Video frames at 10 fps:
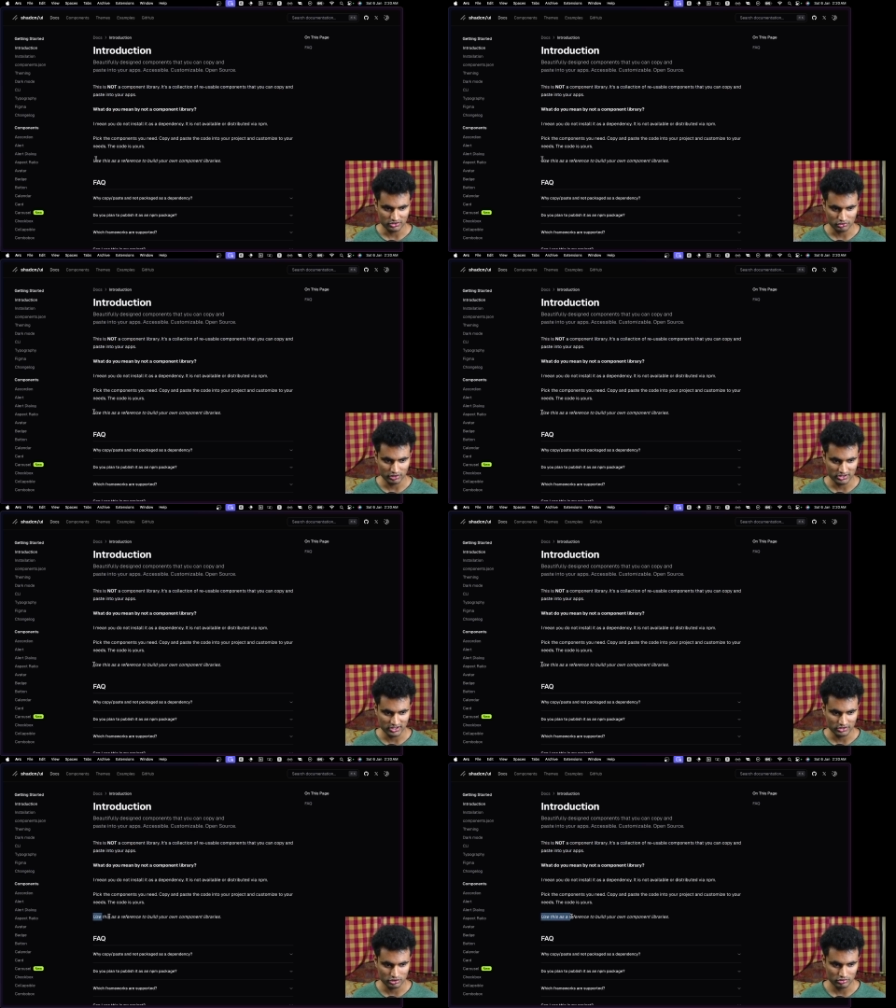So it
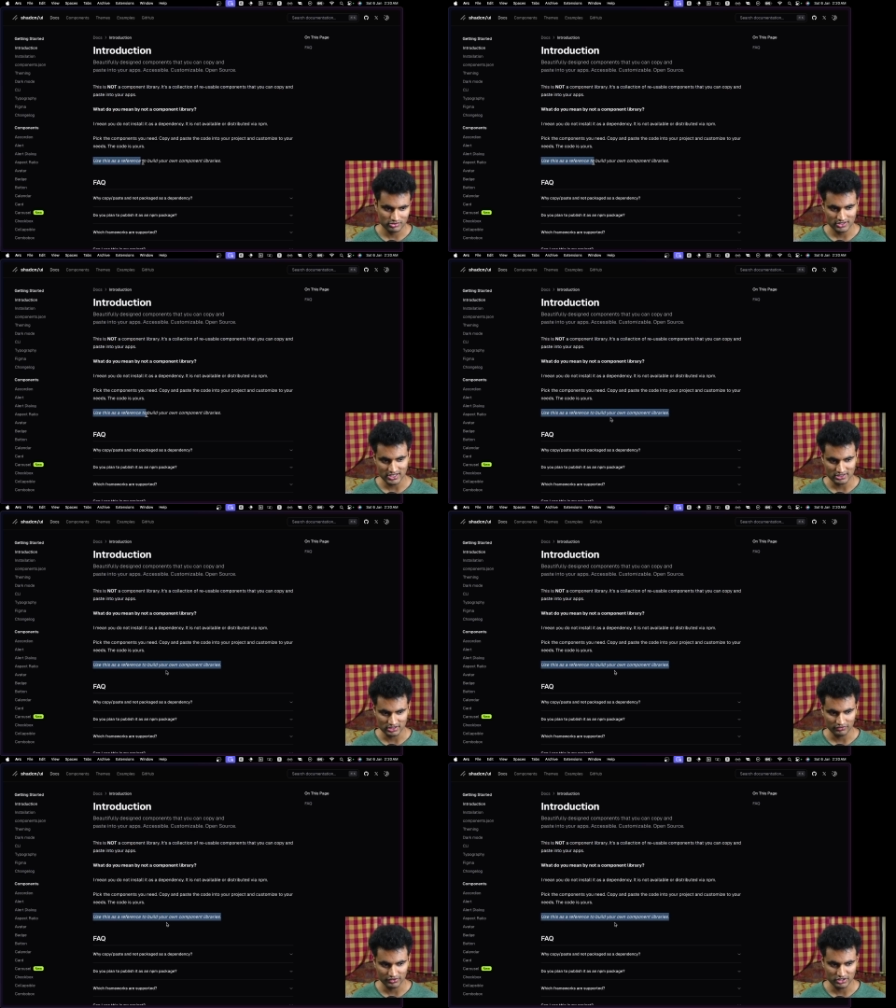says use this as a
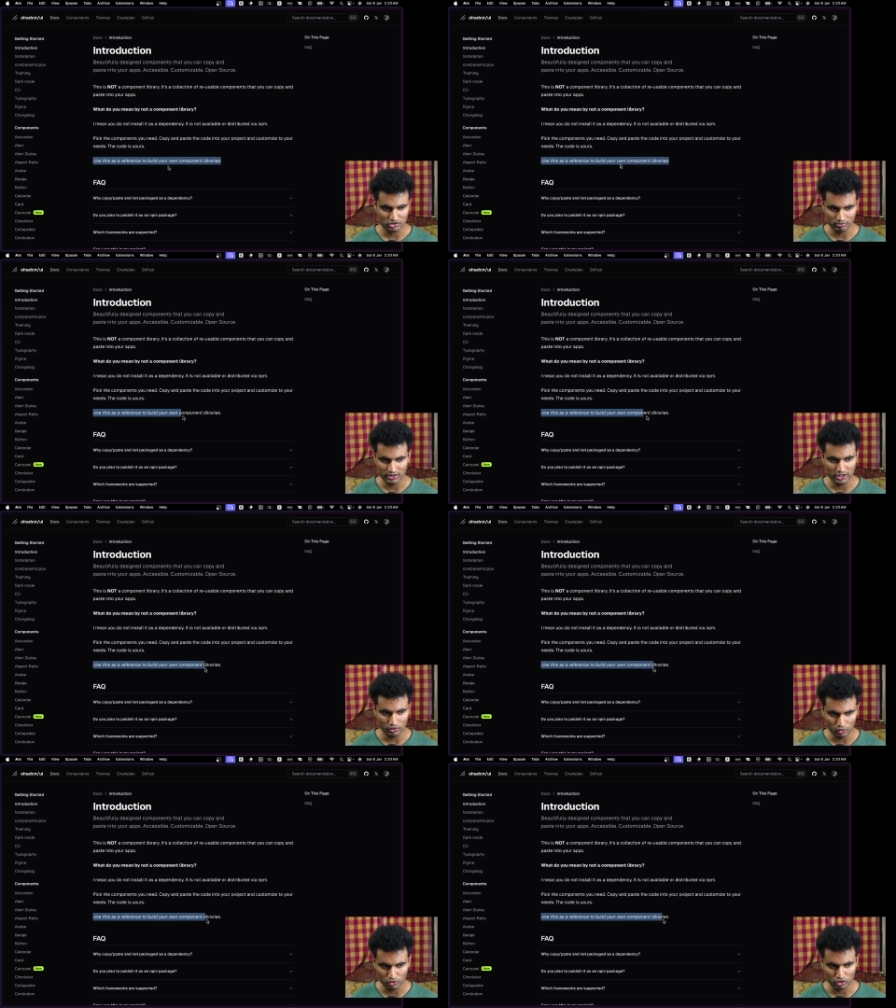reference to build your
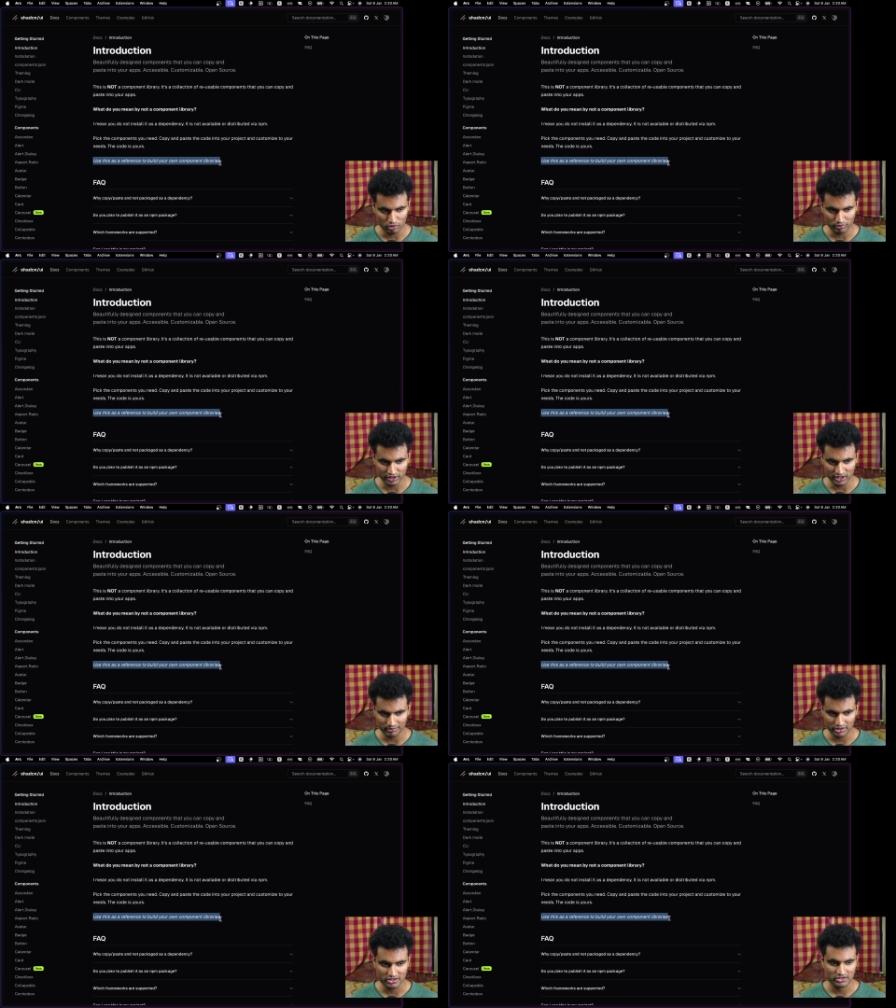own component
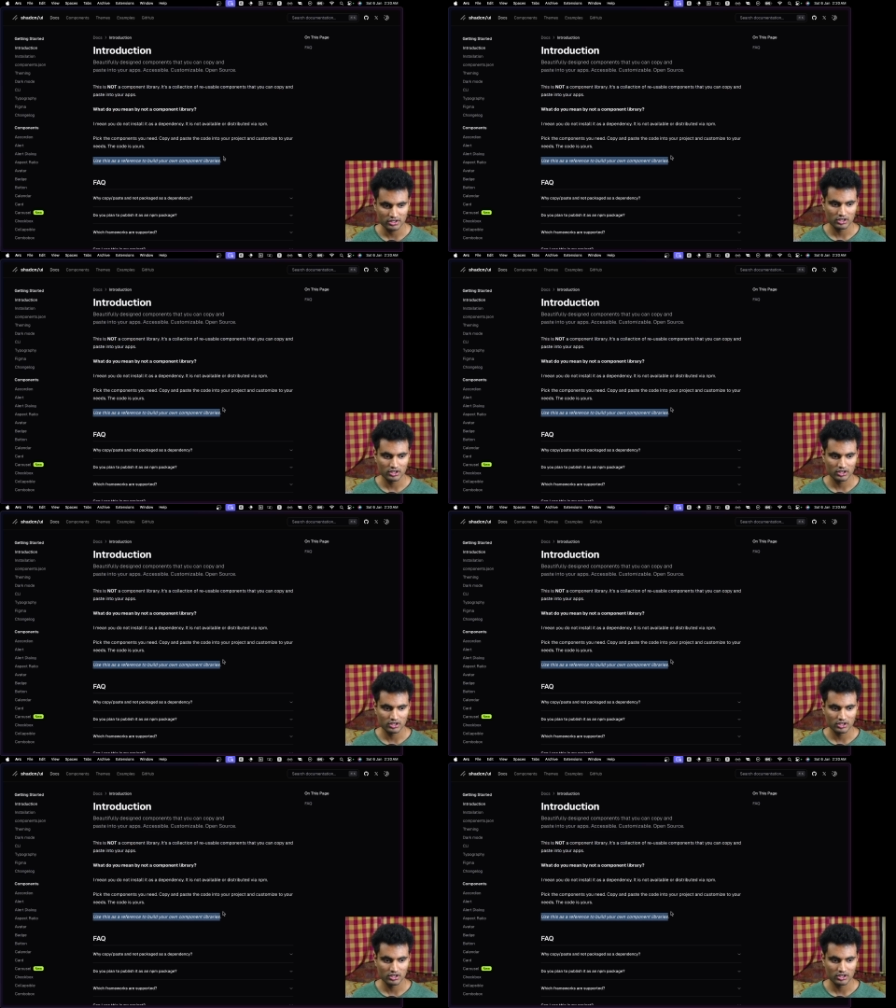libraries.